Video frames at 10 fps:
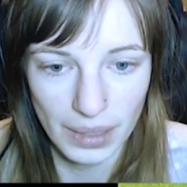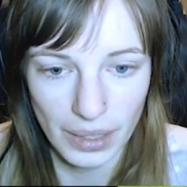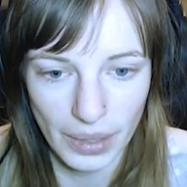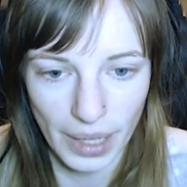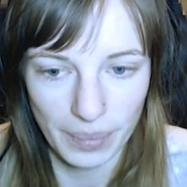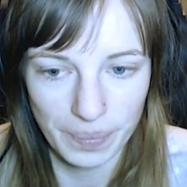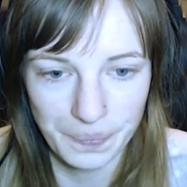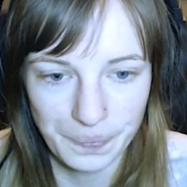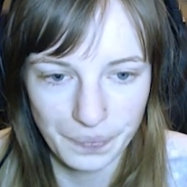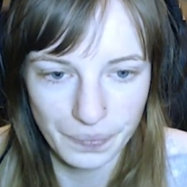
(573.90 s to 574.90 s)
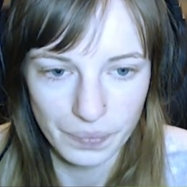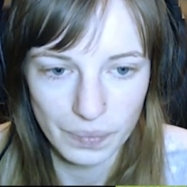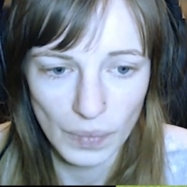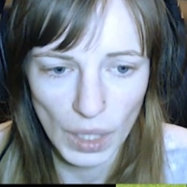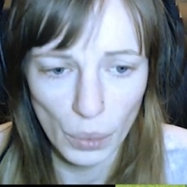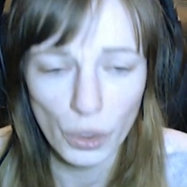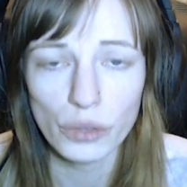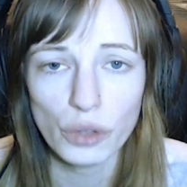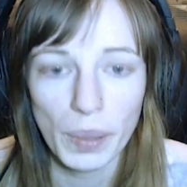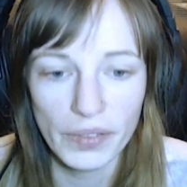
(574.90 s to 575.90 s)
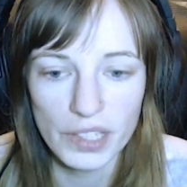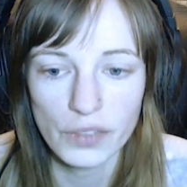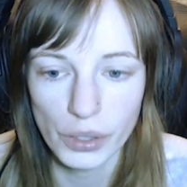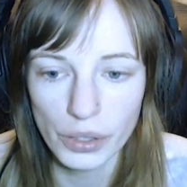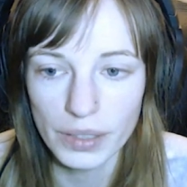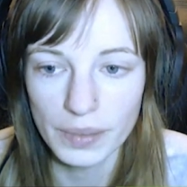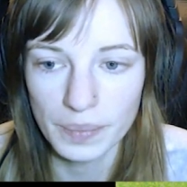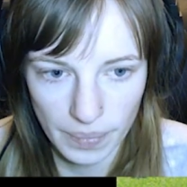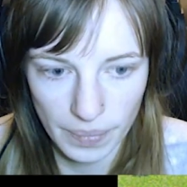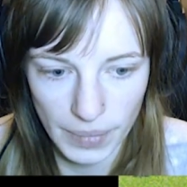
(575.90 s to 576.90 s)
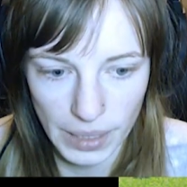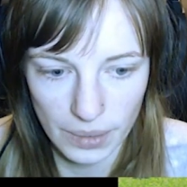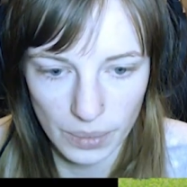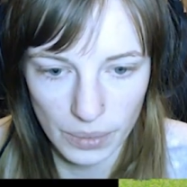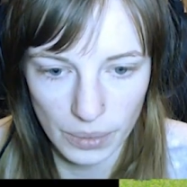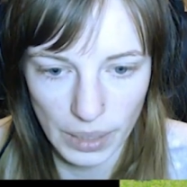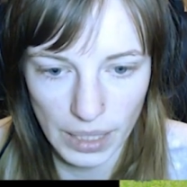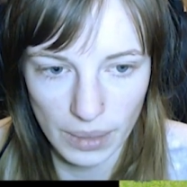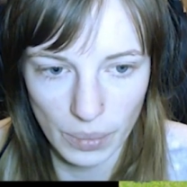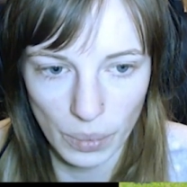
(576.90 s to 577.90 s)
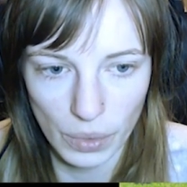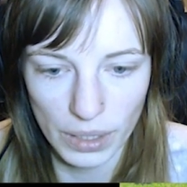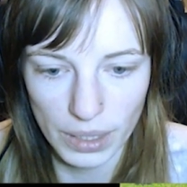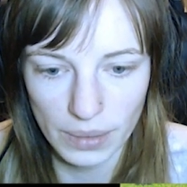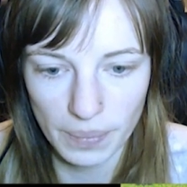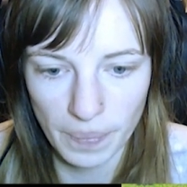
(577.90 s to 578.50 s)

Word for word: Okay. We'll go drop off this food. And we'll eat one.